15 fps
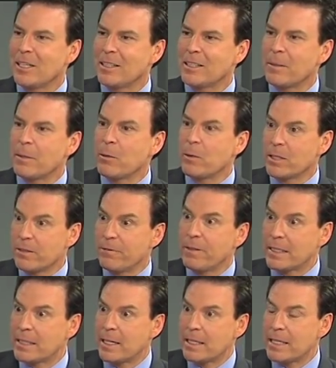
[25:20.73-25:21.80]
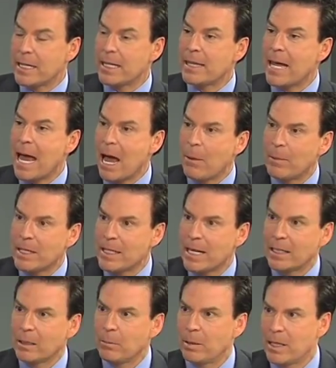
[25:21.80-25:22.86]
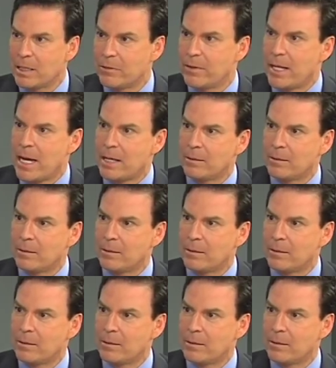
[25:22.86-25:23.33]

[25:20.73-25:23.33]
Somebody wants a fixed set of teeth. How many dental implants for that?